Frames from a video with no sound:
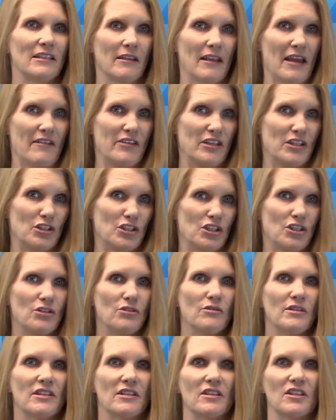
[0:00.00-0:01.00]

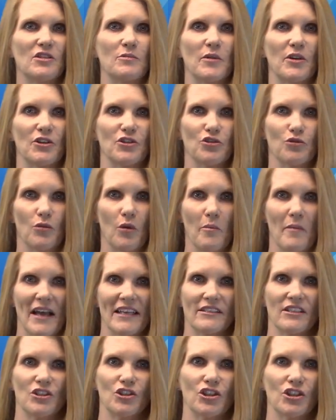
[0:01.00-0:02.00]
11-2 is the spiritual
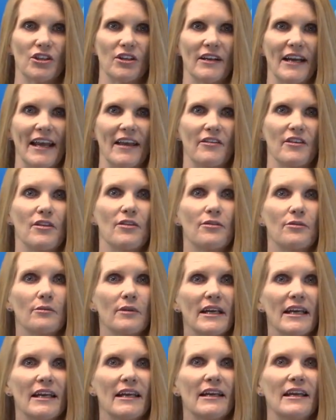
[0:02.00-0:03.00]
messenger, and the
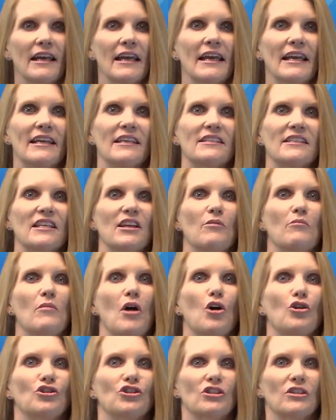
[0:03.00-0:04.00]
3 is the
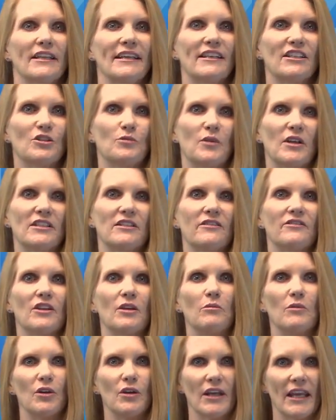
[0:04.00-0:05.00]
emotionally expressive
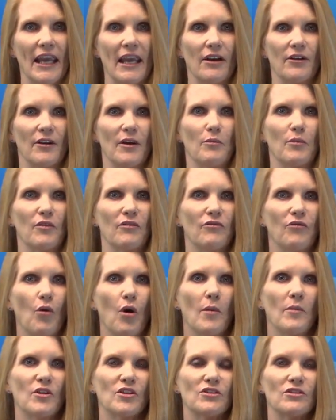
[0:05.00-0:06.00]
communicator and
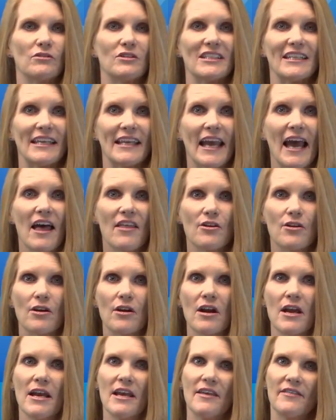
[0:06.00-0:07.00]
performer. So
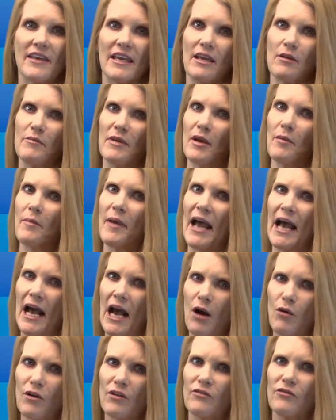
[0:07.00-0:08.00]
together, they can be a
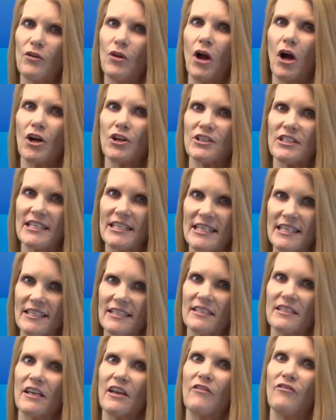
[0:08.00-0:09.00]
powerful
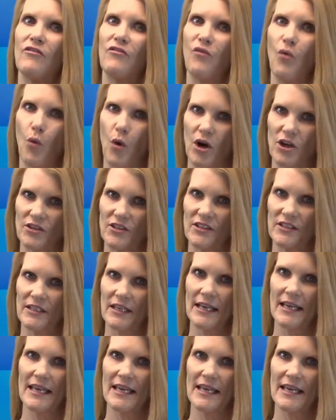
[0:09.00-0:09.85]
artistic force.